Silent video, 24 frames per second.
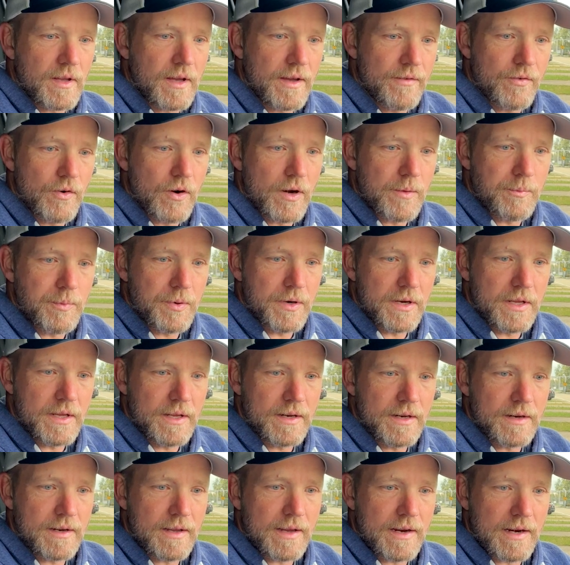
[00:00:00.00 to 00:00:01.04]
I've already put
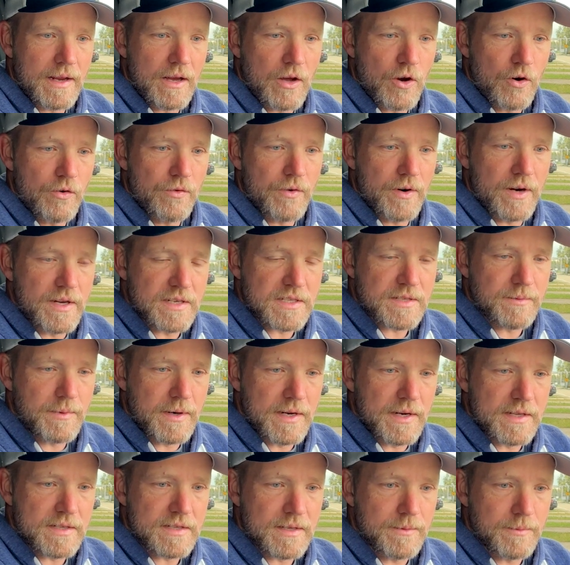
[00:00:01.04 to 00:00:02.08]
in, and I
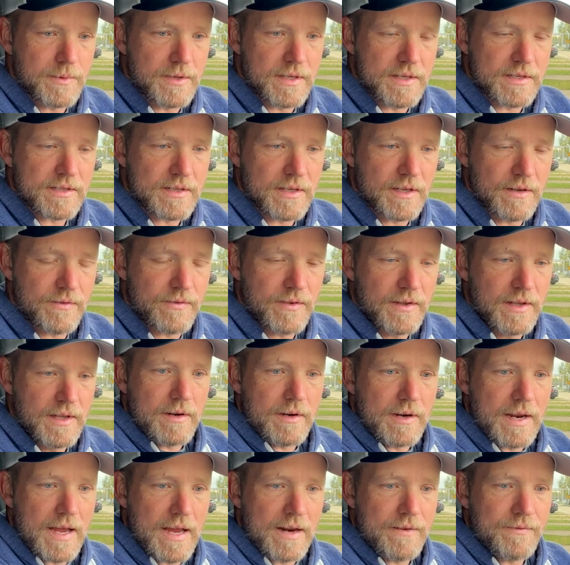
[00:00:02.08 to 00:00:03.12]
overestimated some of this stuff.
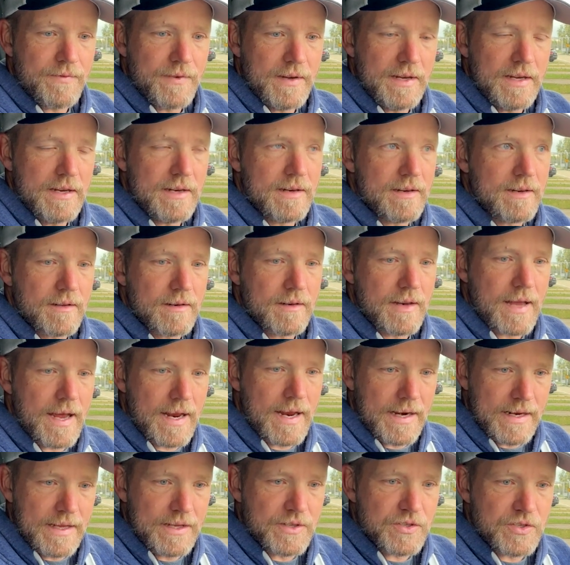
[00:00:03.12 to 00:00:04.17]
9 feet,
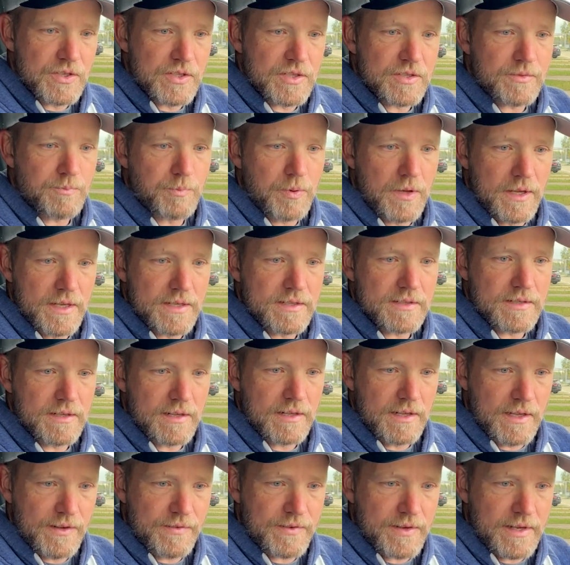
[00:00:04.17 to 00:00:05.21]
9 inches plus the
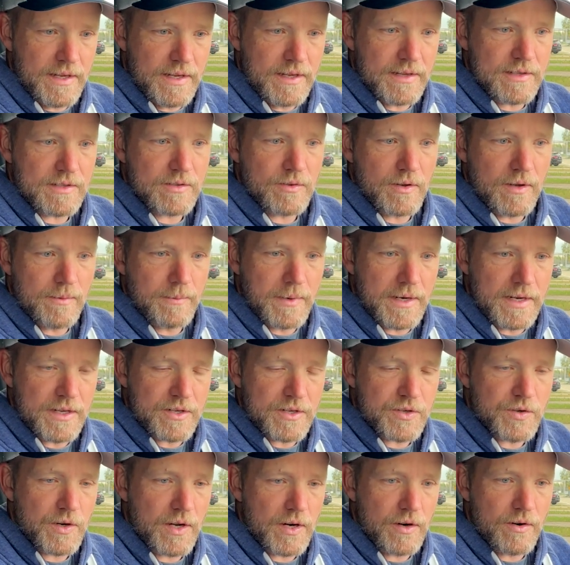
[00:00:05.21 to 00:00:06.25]
lift kit. So I made it
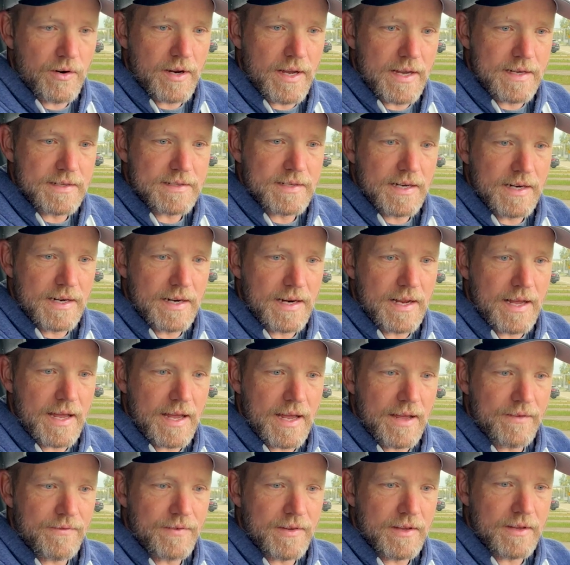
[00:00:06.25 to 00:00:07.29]
trailer height
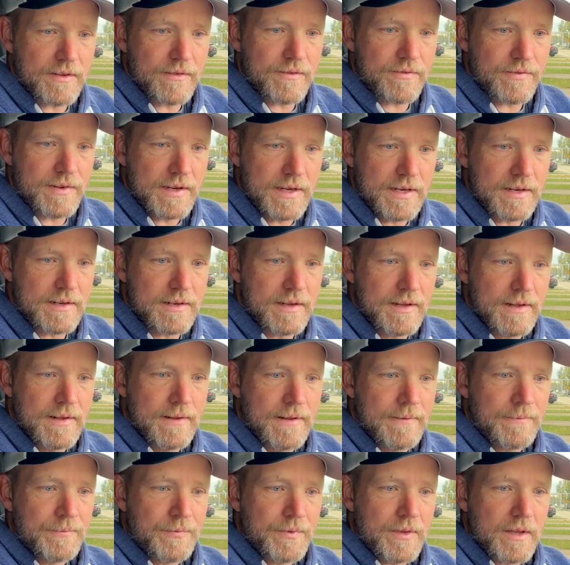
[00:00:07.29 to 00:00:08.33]
10.5 feet.
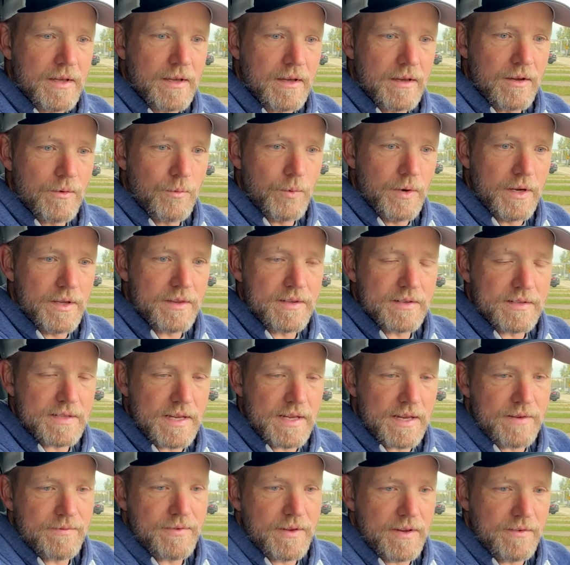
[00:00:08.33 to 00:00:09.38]
Width is
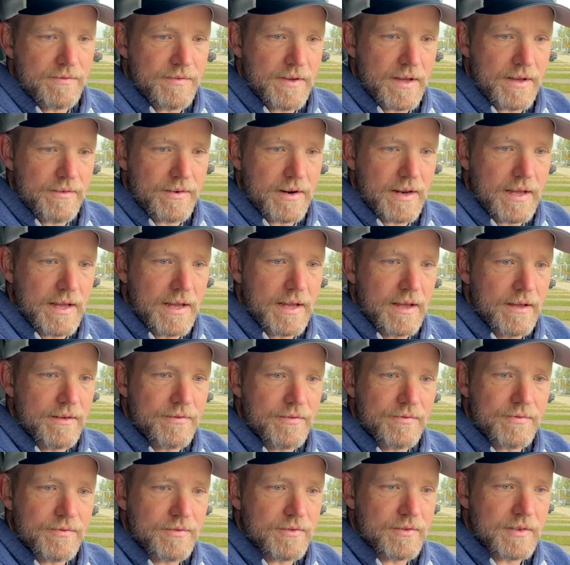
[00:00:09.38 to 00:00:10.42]
8 feet,
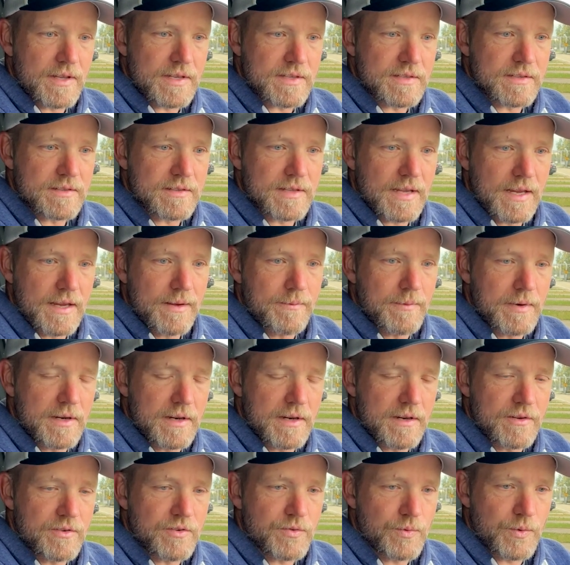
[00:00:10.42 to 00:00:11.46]
5.5. That's the same. And
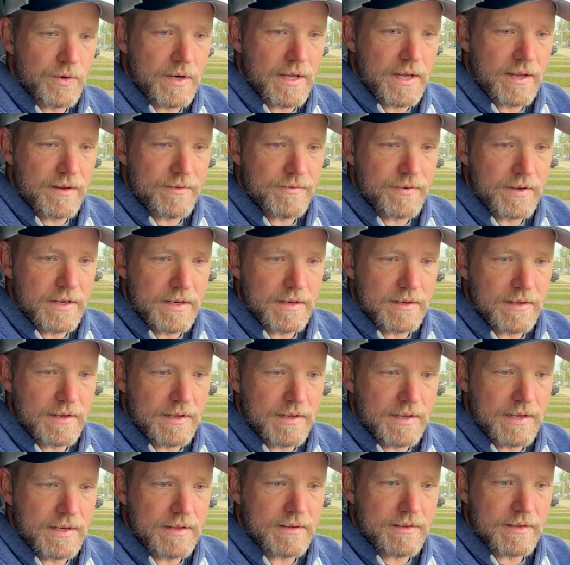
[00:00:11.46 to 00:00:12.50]
then 28 feet
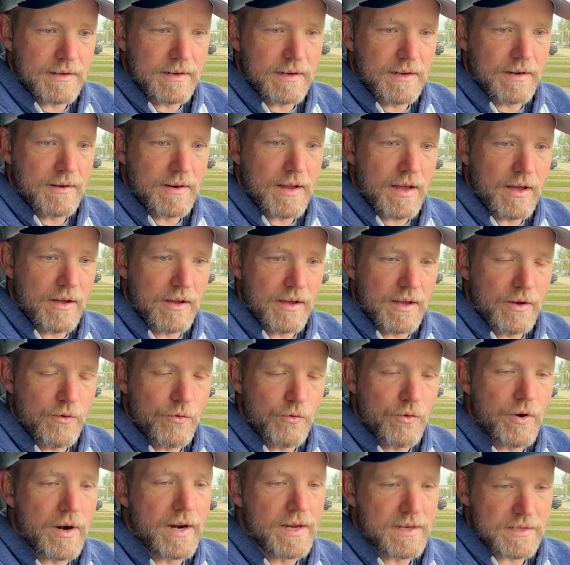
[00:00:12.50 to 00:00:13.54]
length. And then I
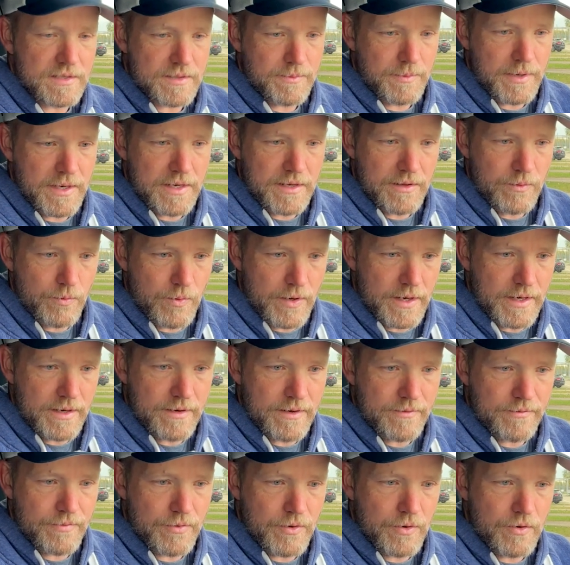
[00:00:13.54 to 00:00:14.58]
overestimated the
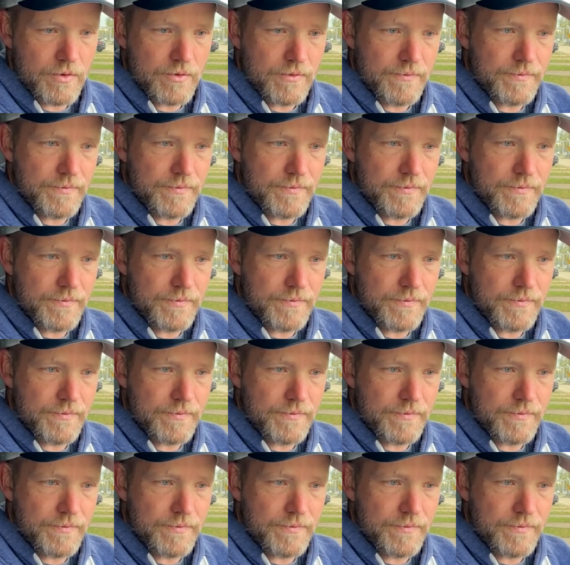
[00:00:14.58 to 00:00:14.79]
weight for